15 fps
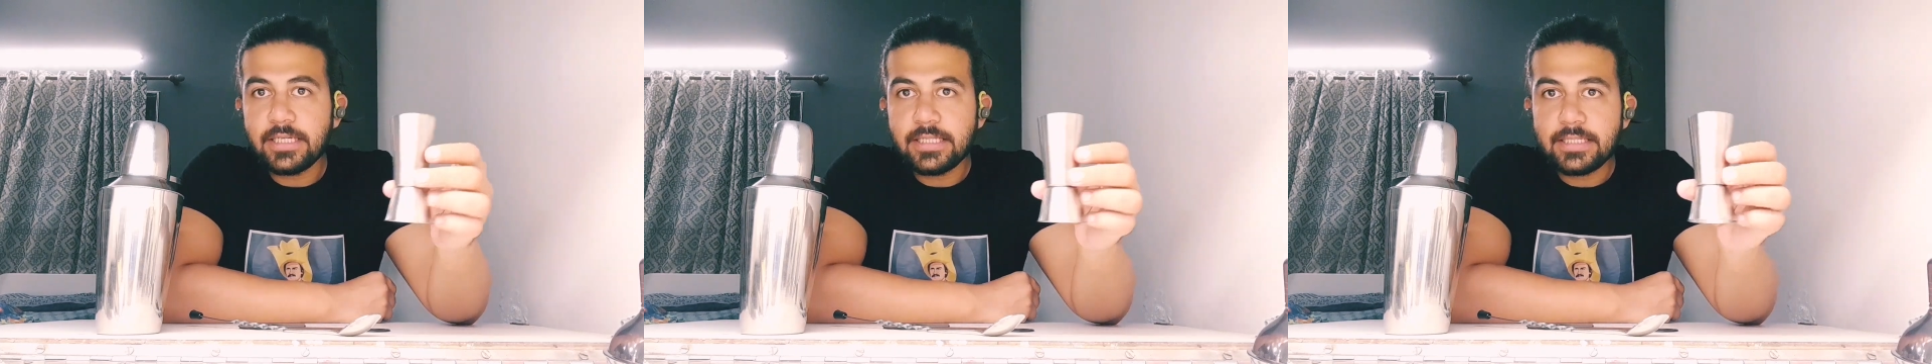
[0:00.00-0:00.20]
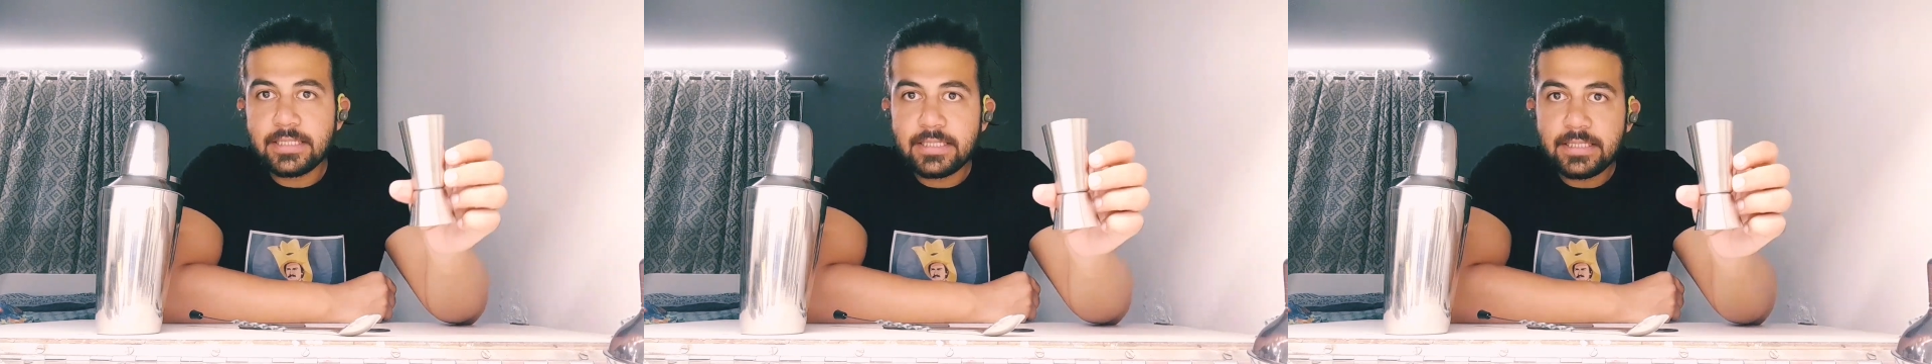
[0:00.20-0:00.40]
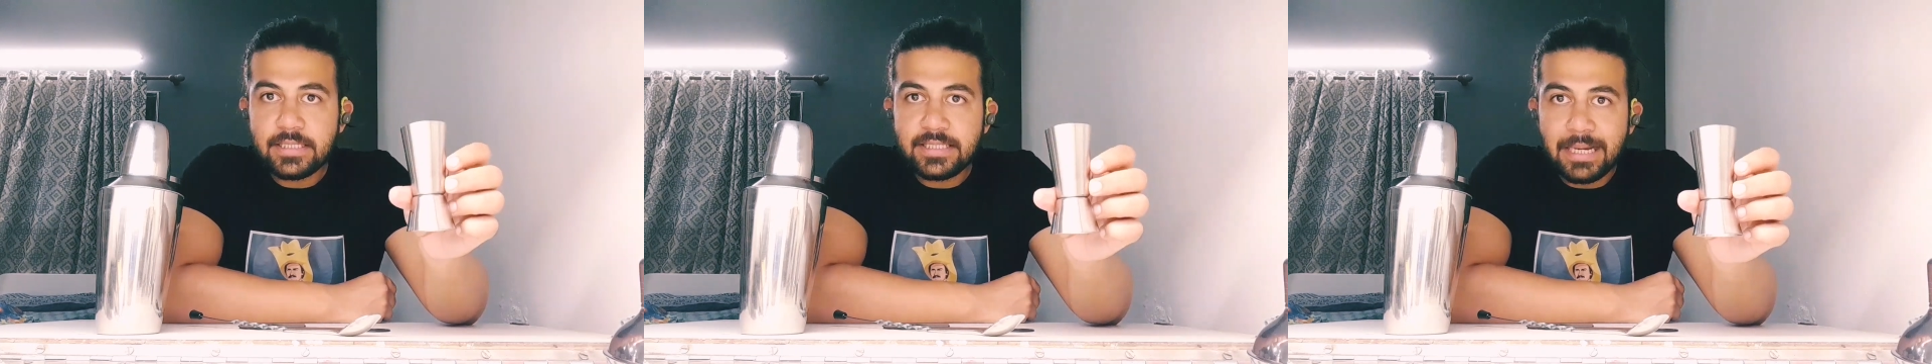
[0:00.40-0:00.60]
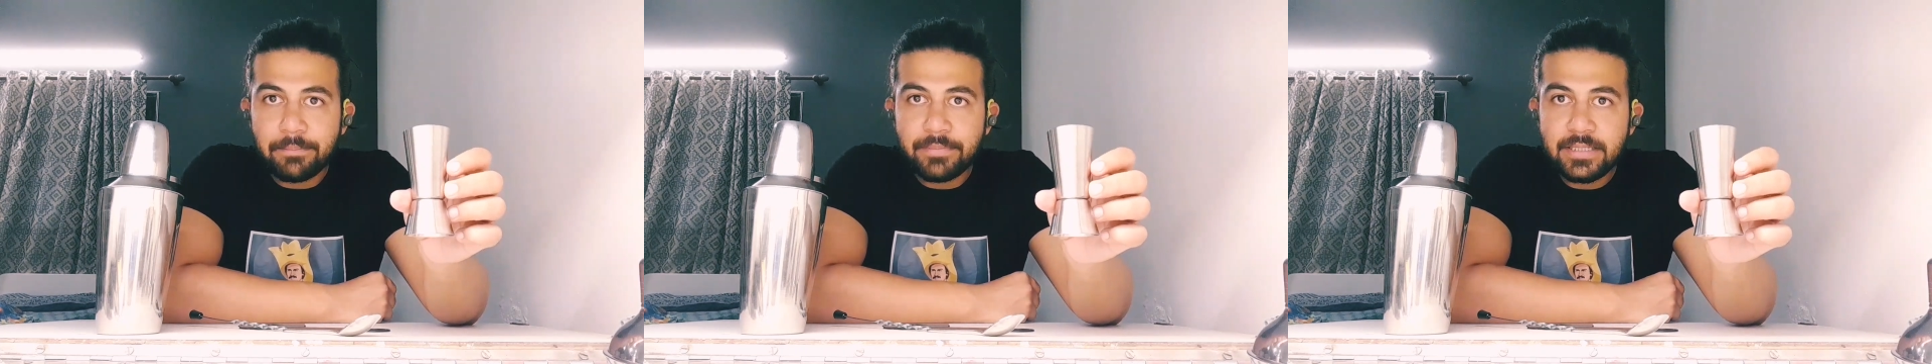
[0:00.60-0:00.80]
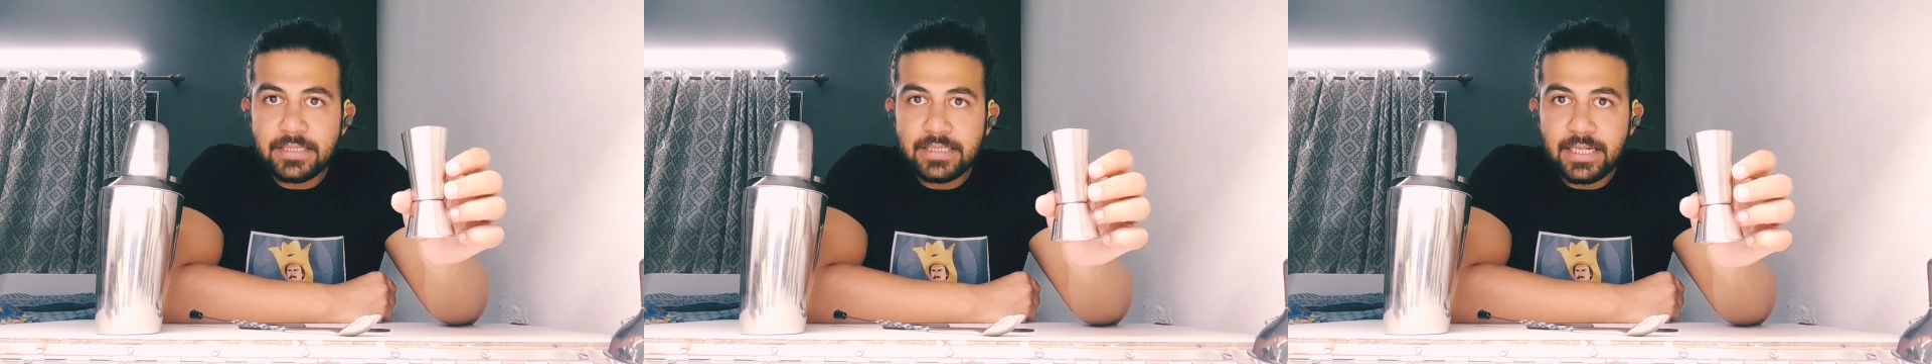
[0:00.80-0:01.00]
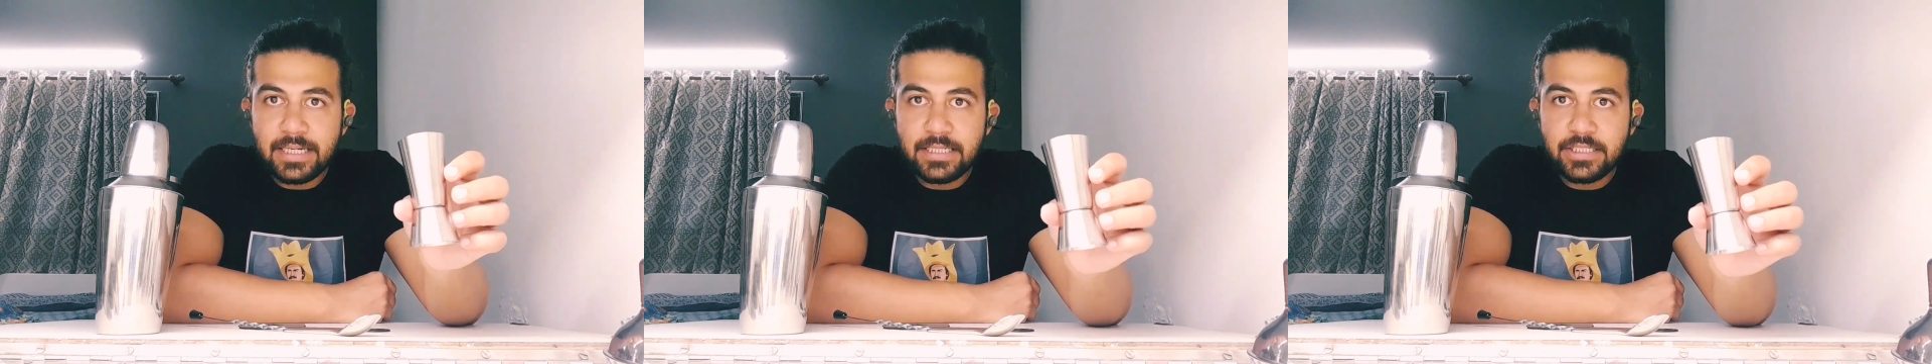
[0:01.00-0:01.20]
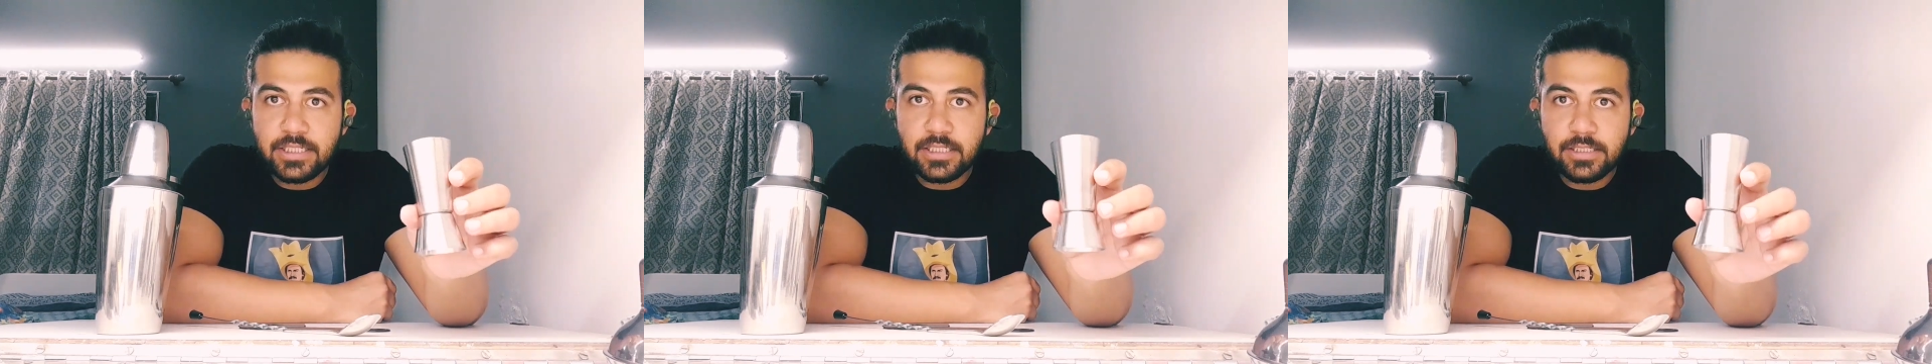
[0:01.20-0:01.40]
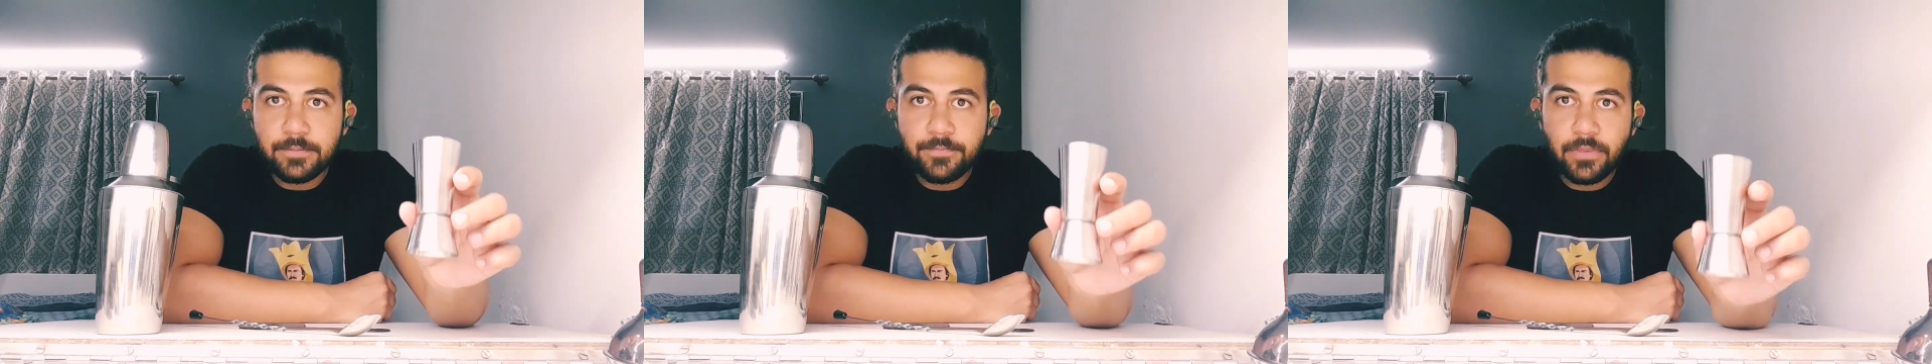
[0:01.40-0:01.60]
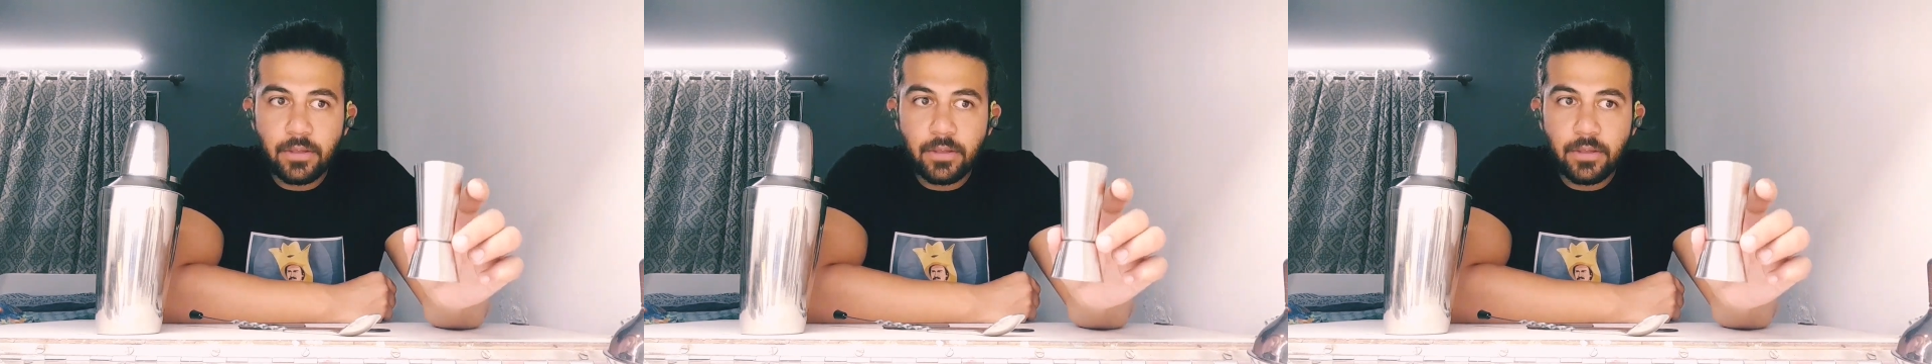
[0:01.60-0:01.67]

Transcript: this is a Japanese style jigger,